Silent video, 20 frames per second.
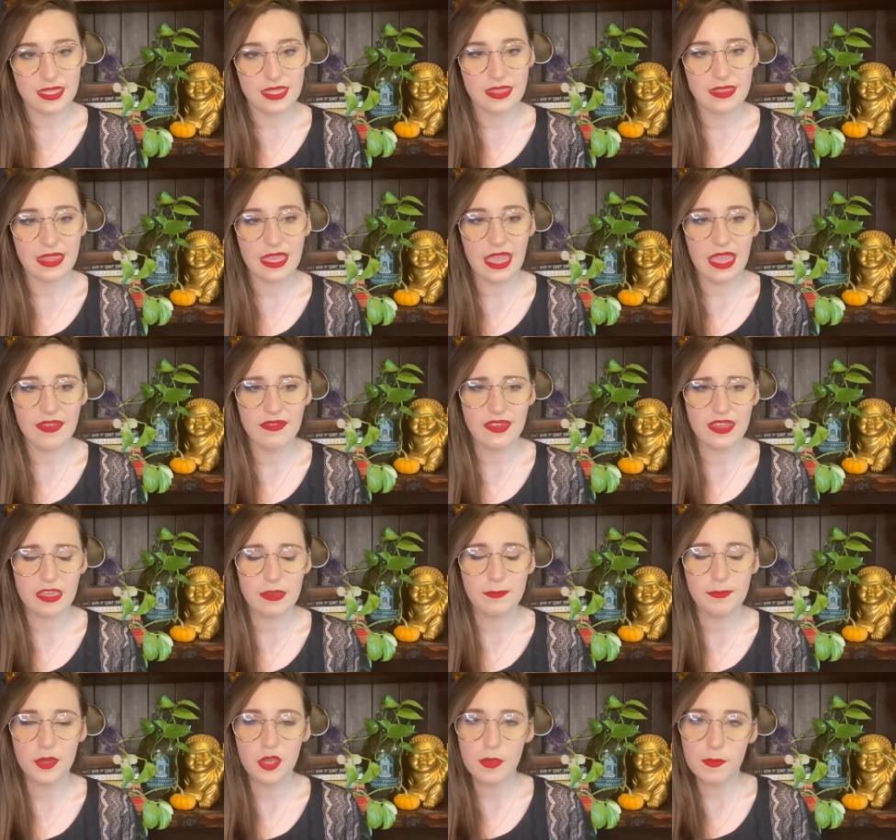They have like a
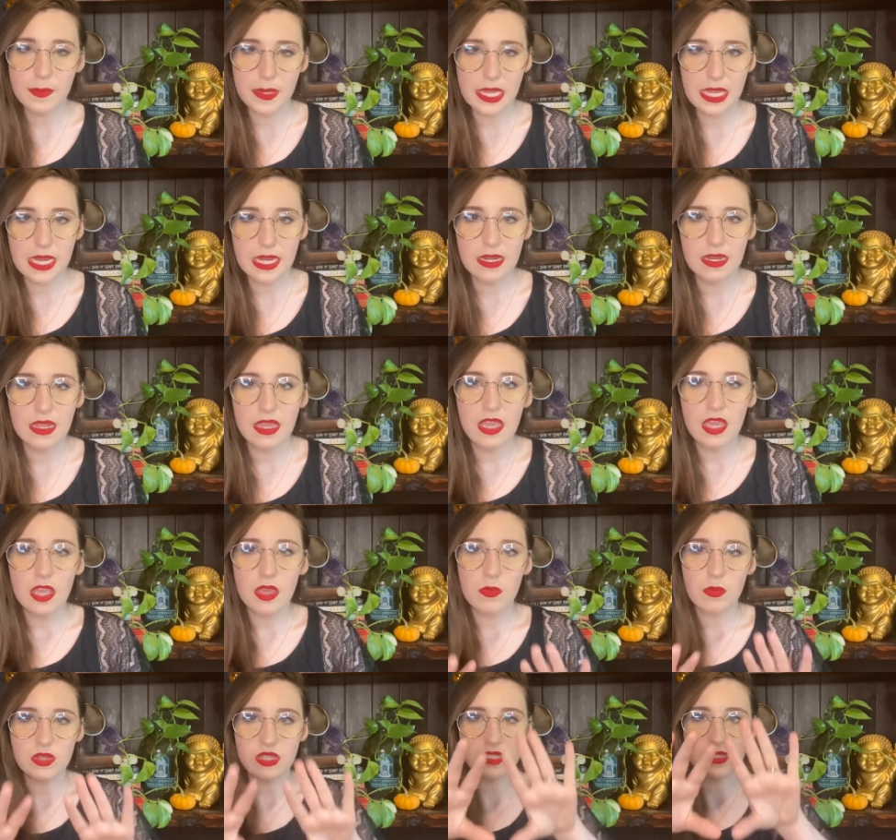book bean,
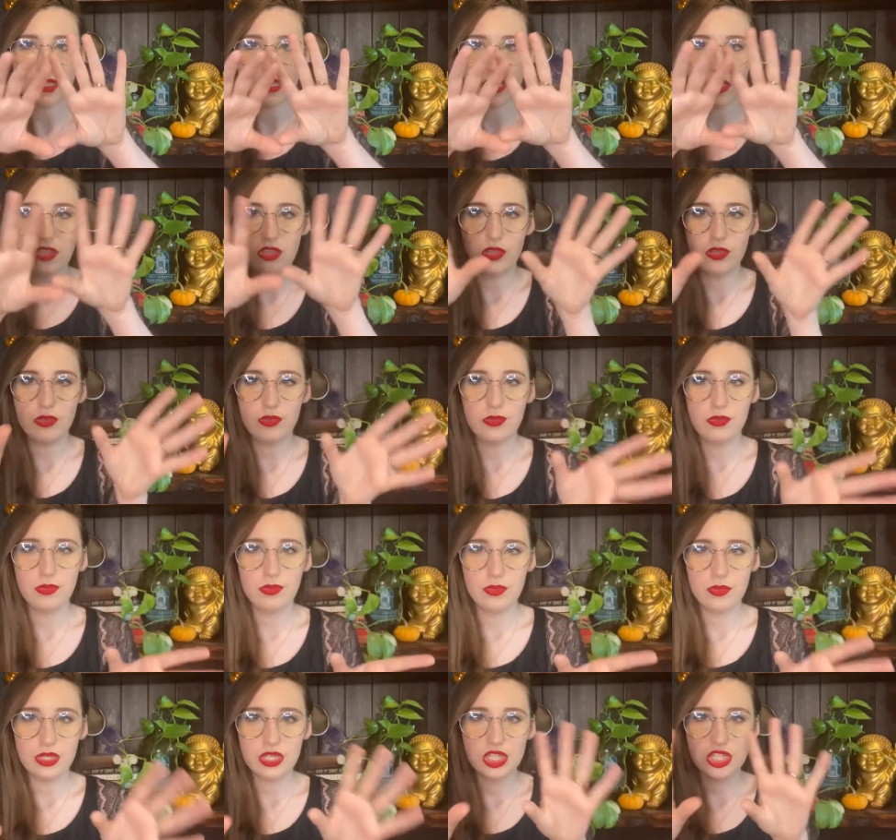which is like a
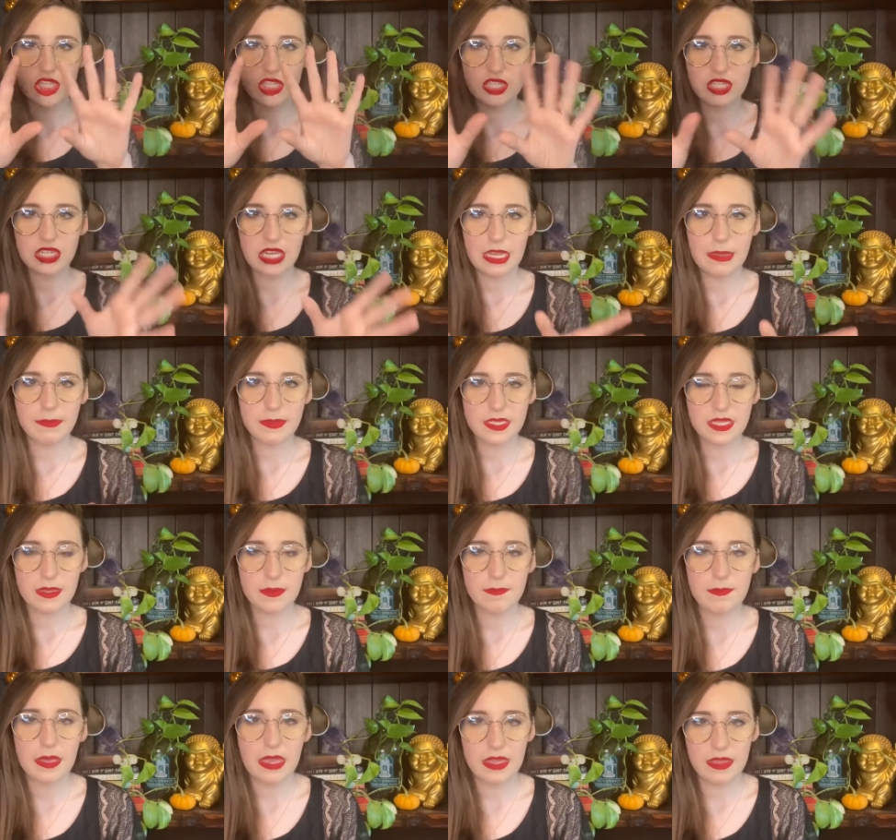U-ish shaped
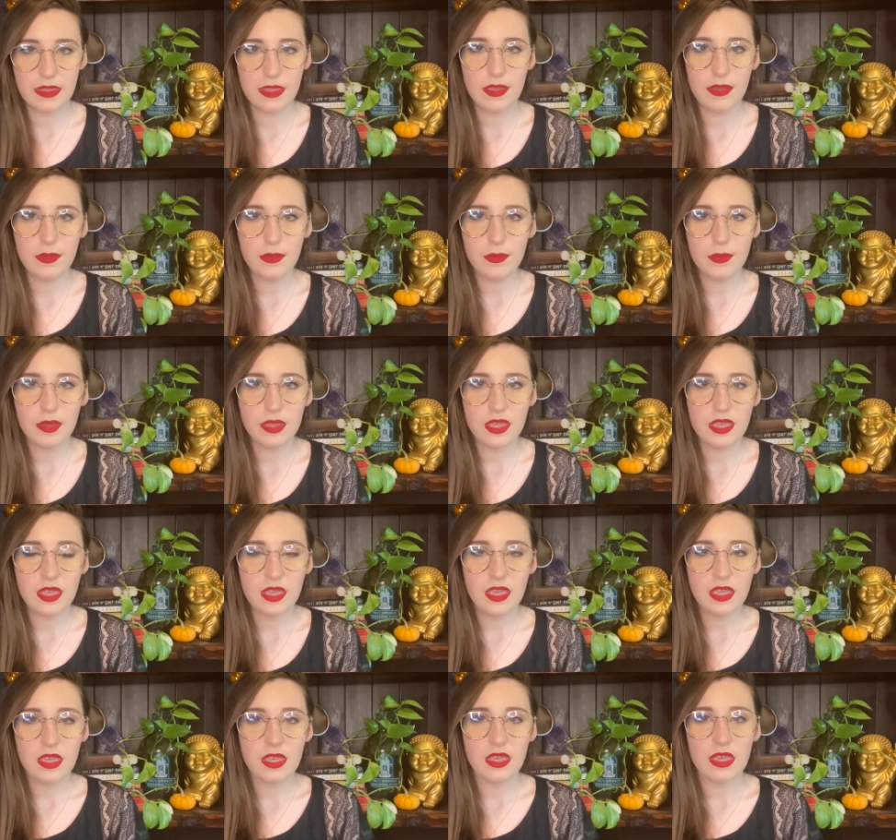pillow
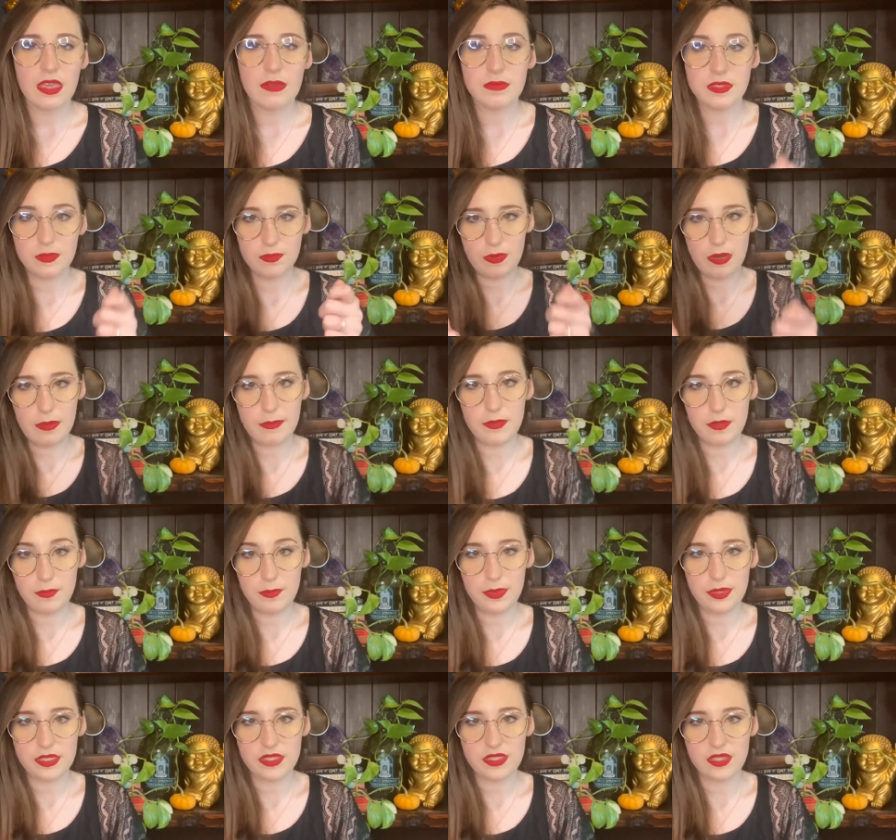to prop your
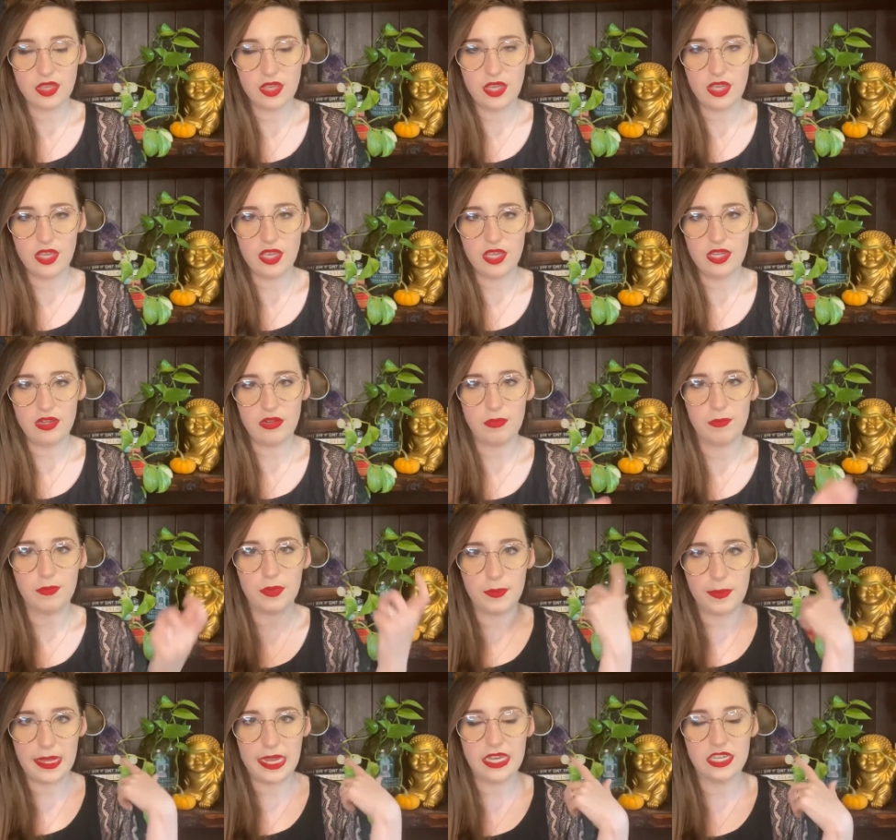books on or put
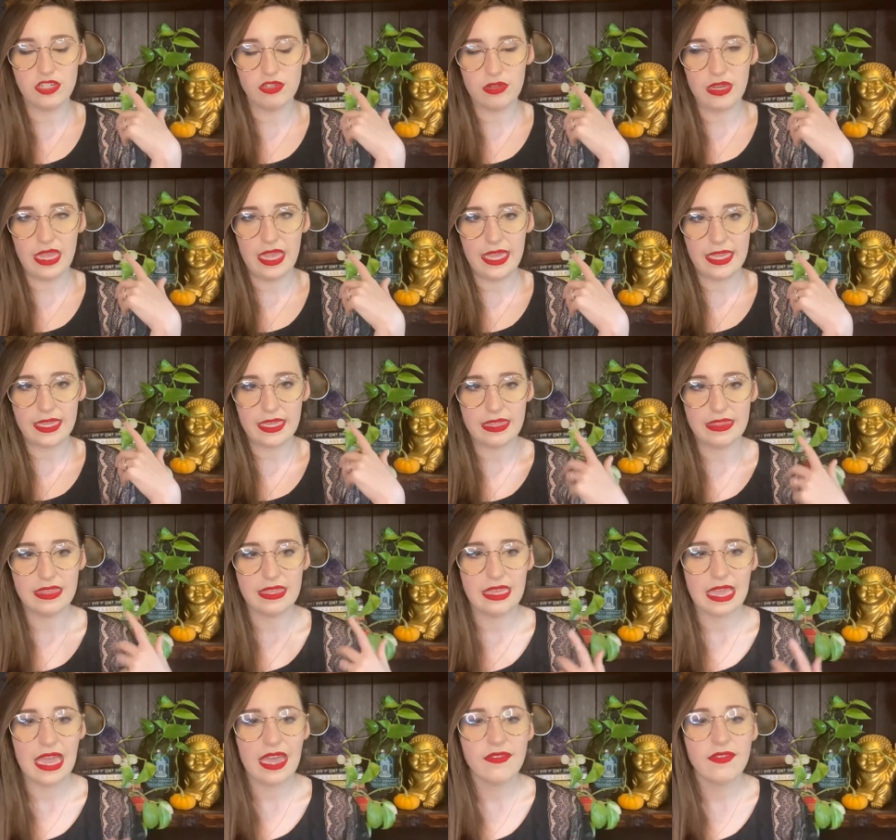behind your neck. And they
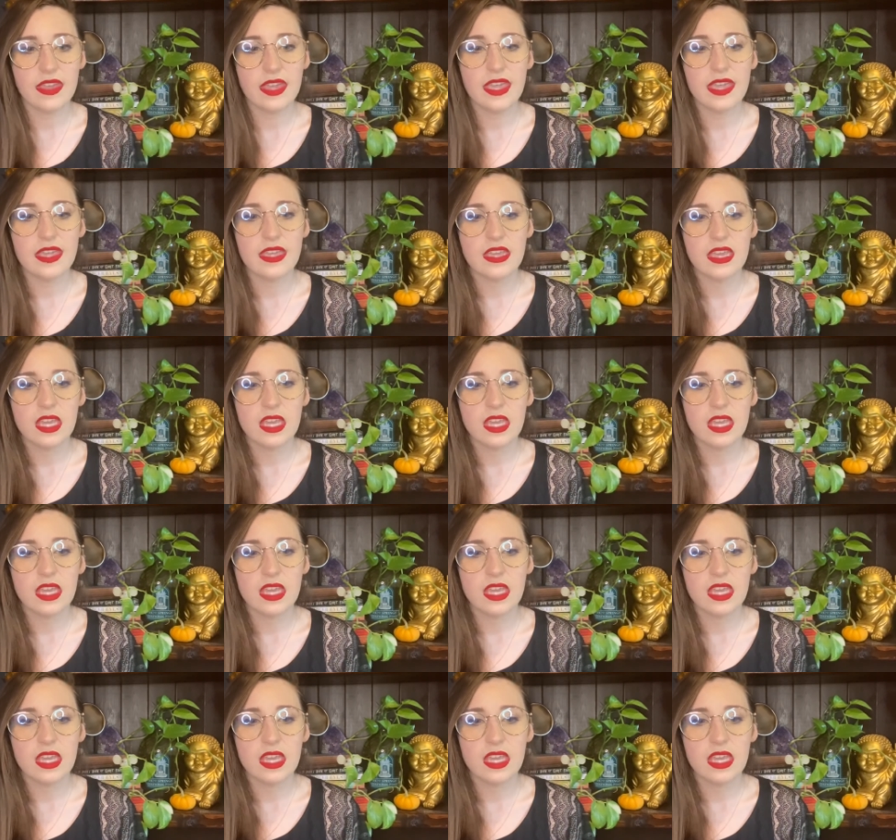have I